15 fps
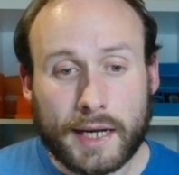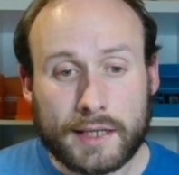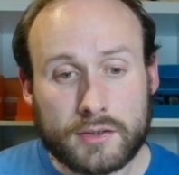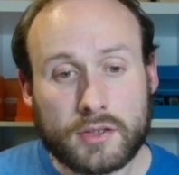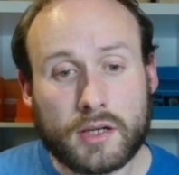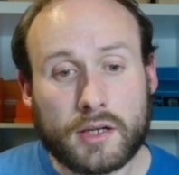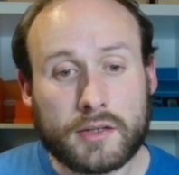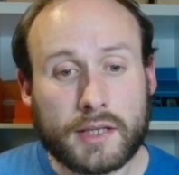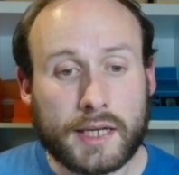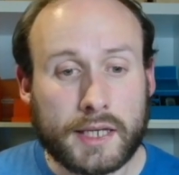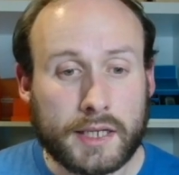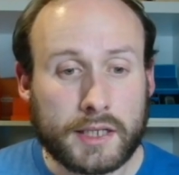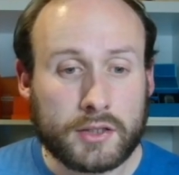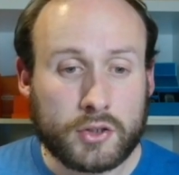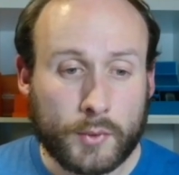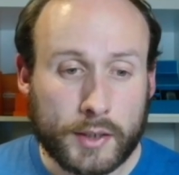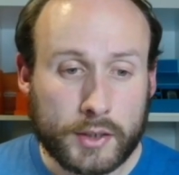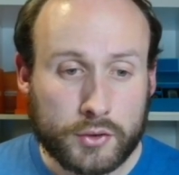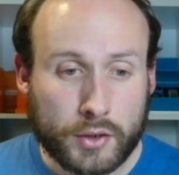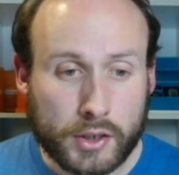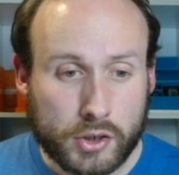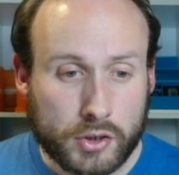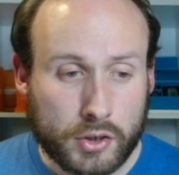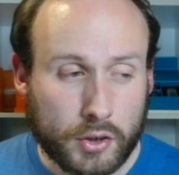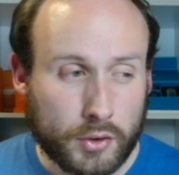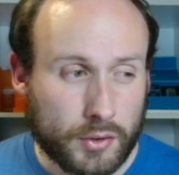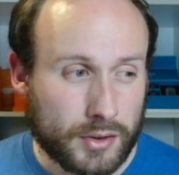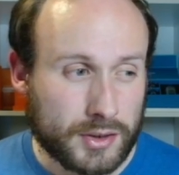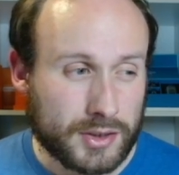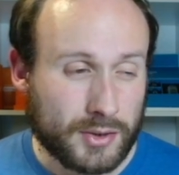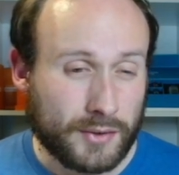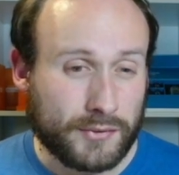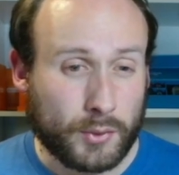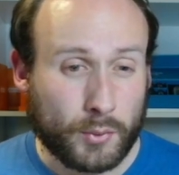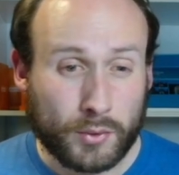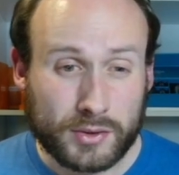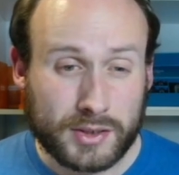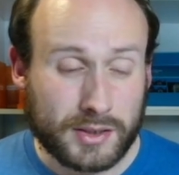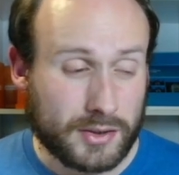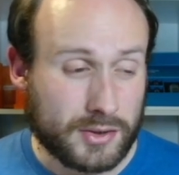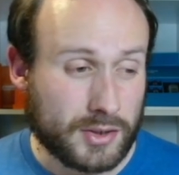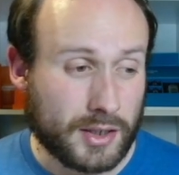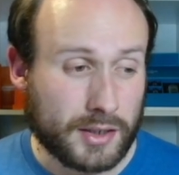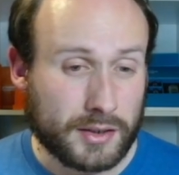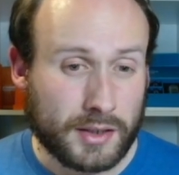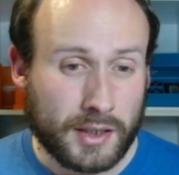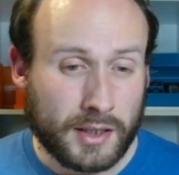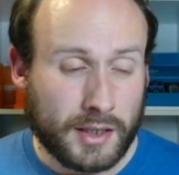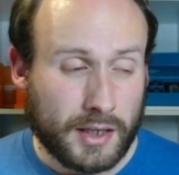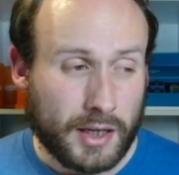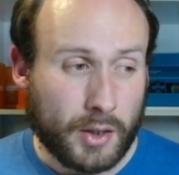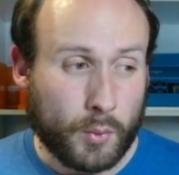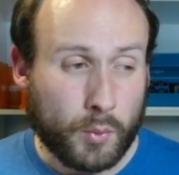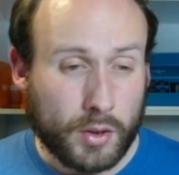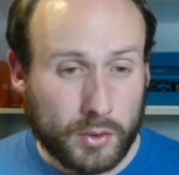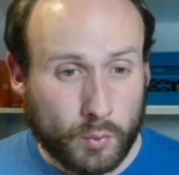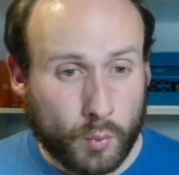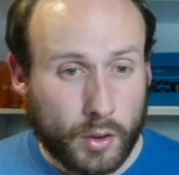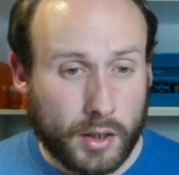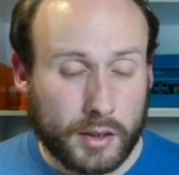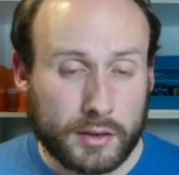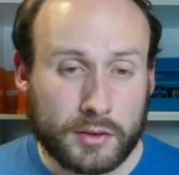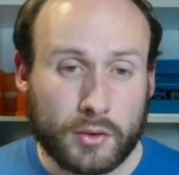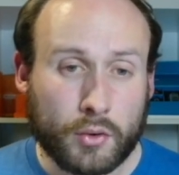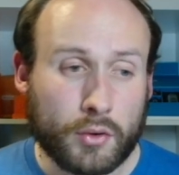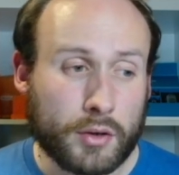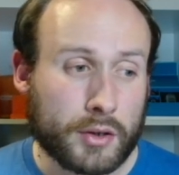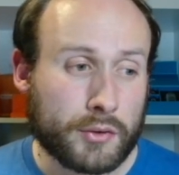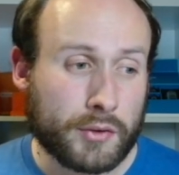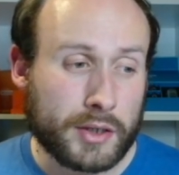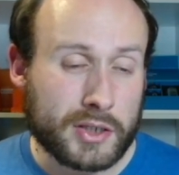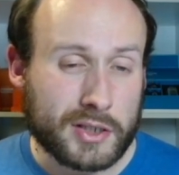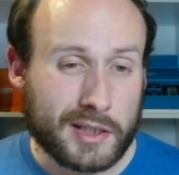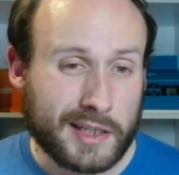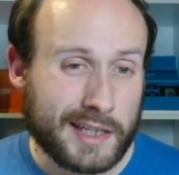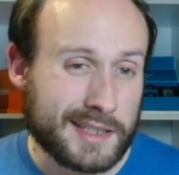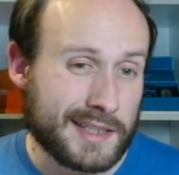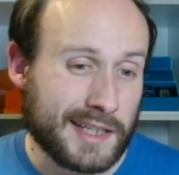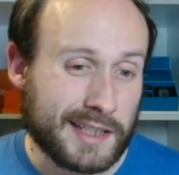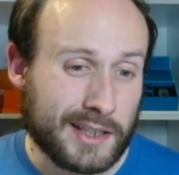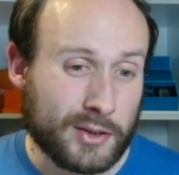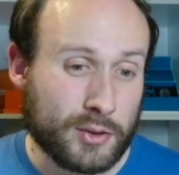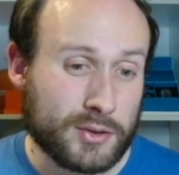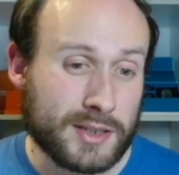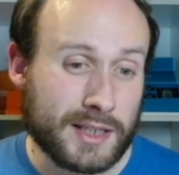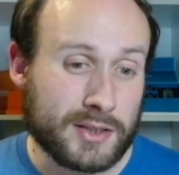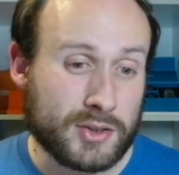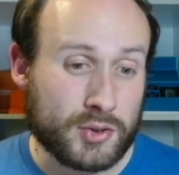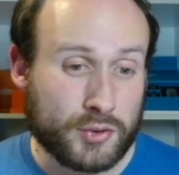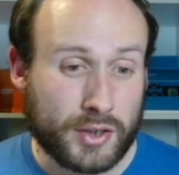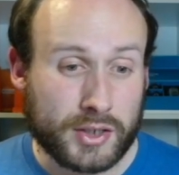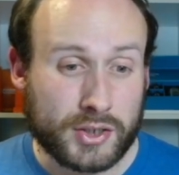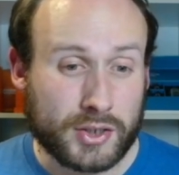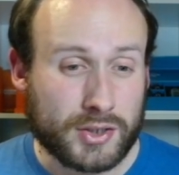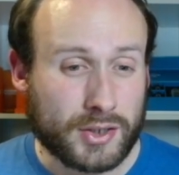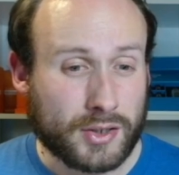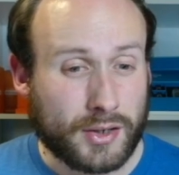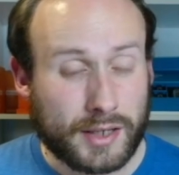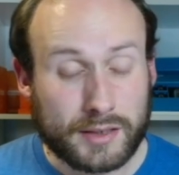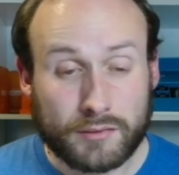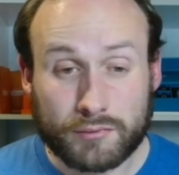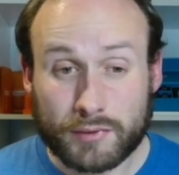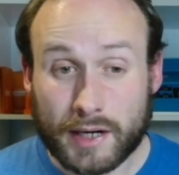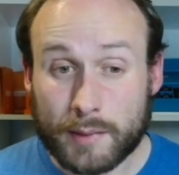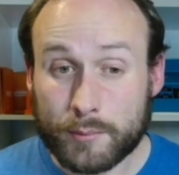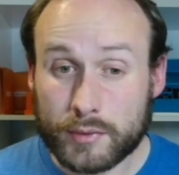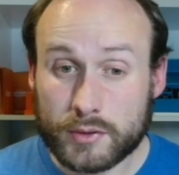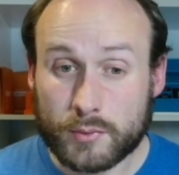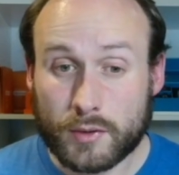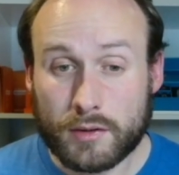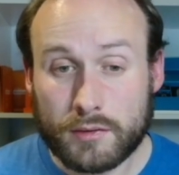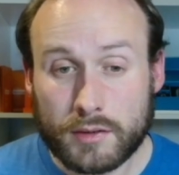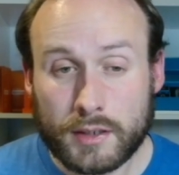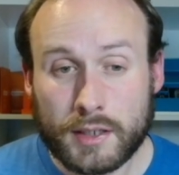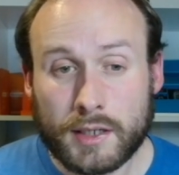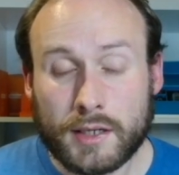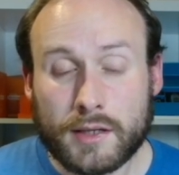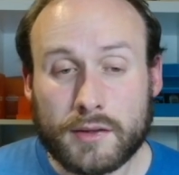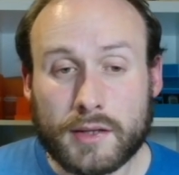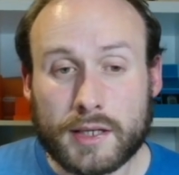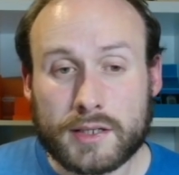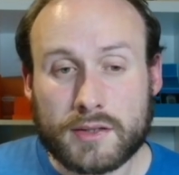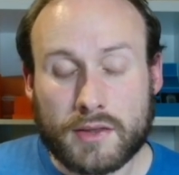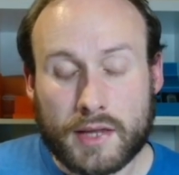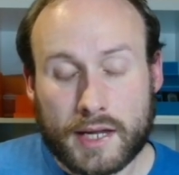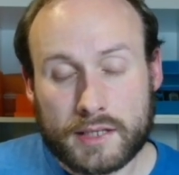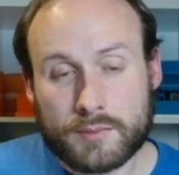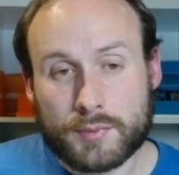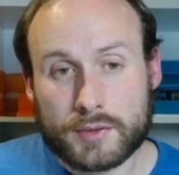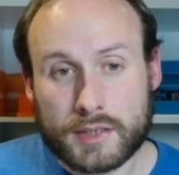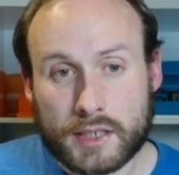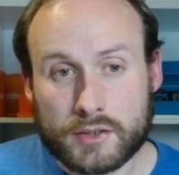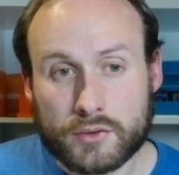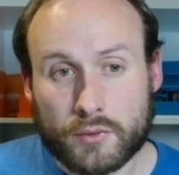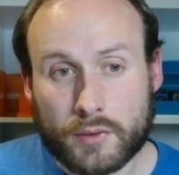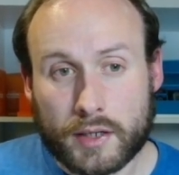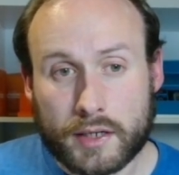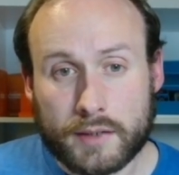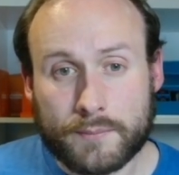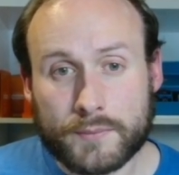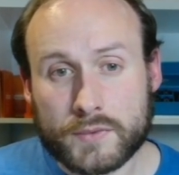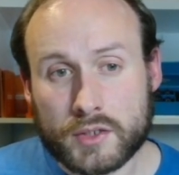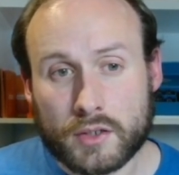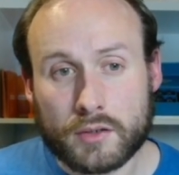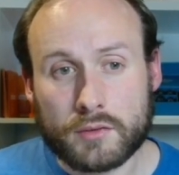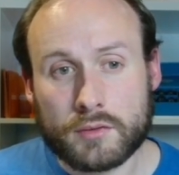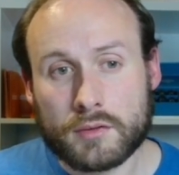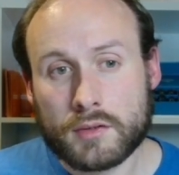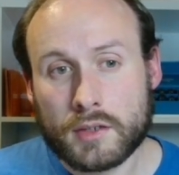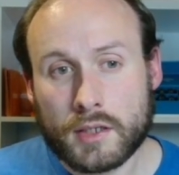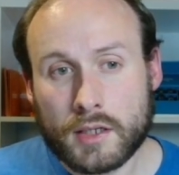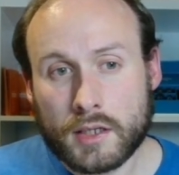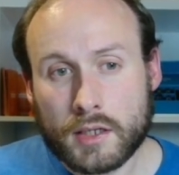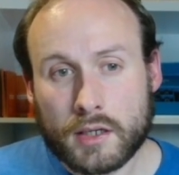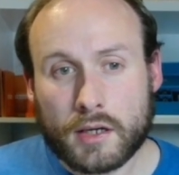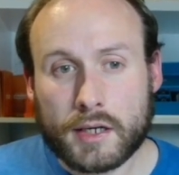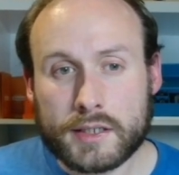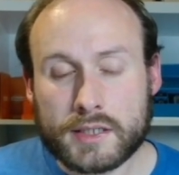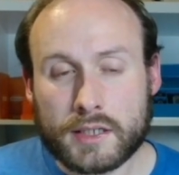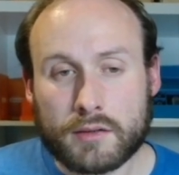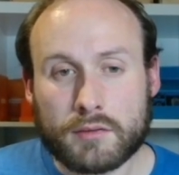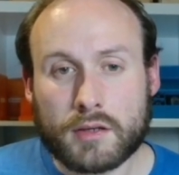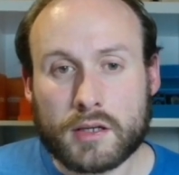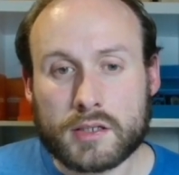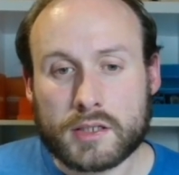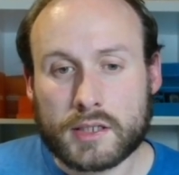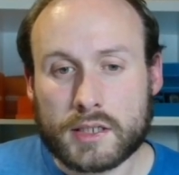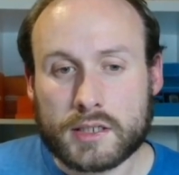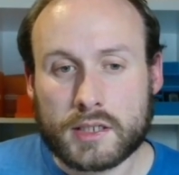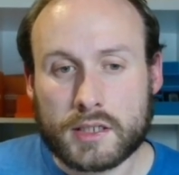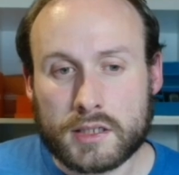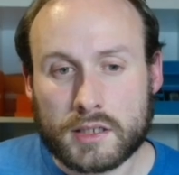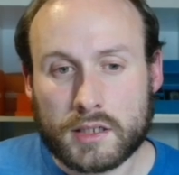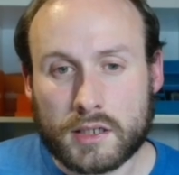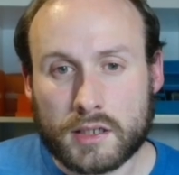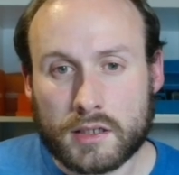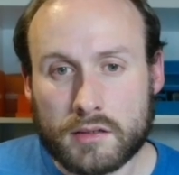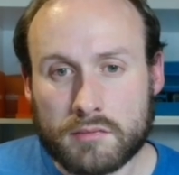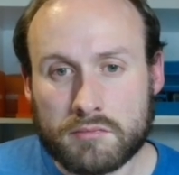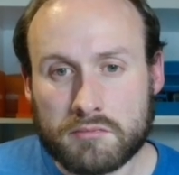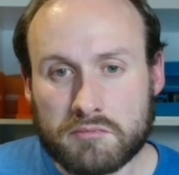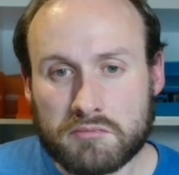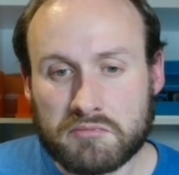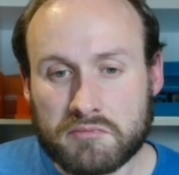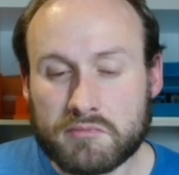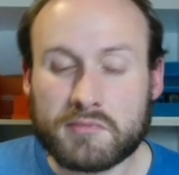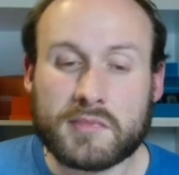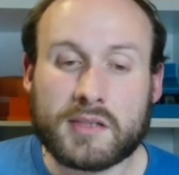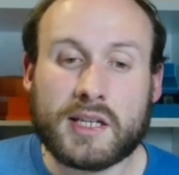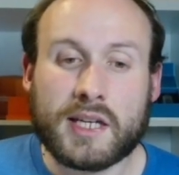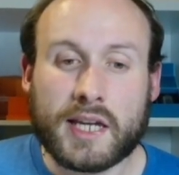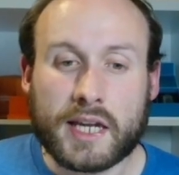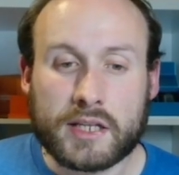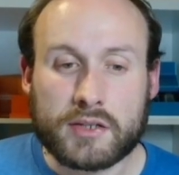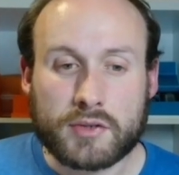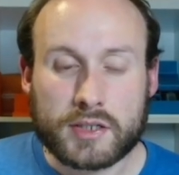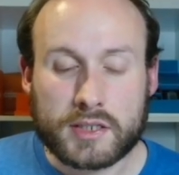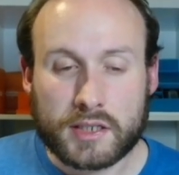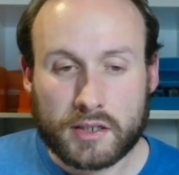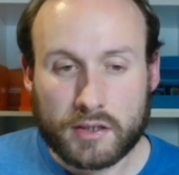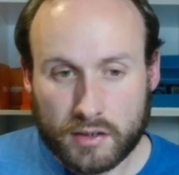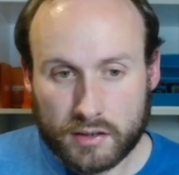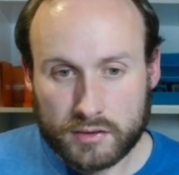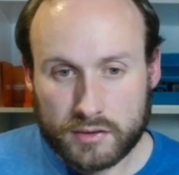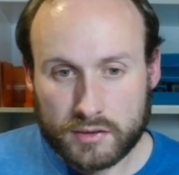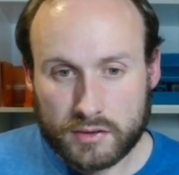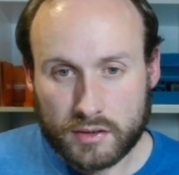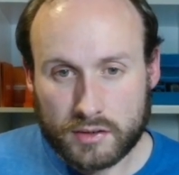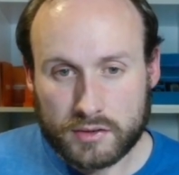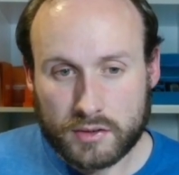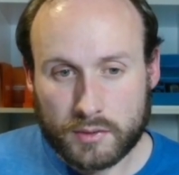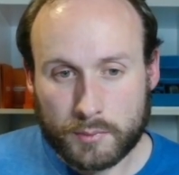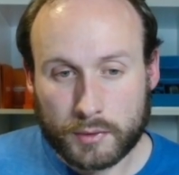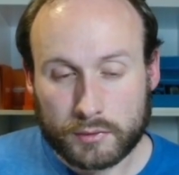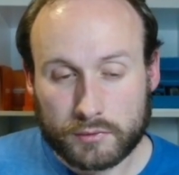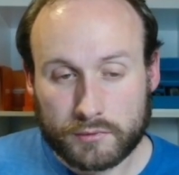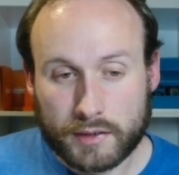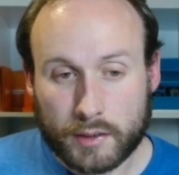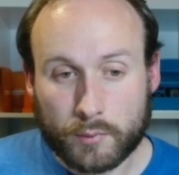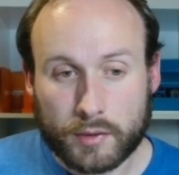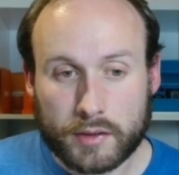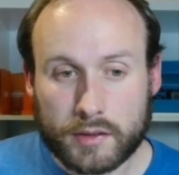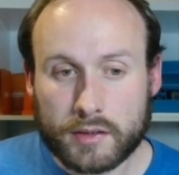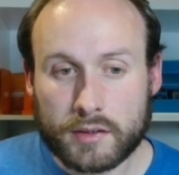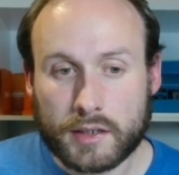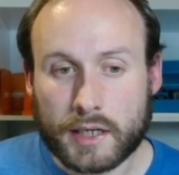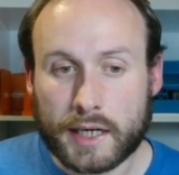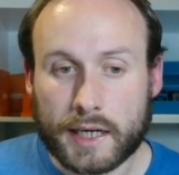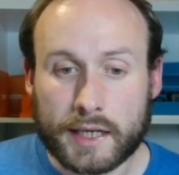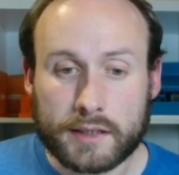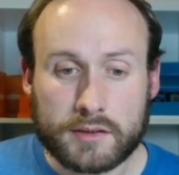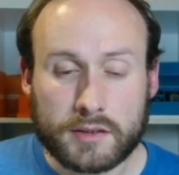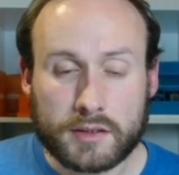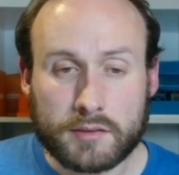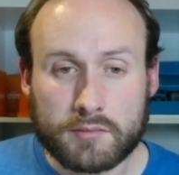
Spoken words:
and turn that into a treasure token. So if you wanted to turn a 1/1 or a creature that isn't any good into treasure to kind of ramp as well, there's that potential there. So Kitesail Larcenist is a interesting card to build around with. And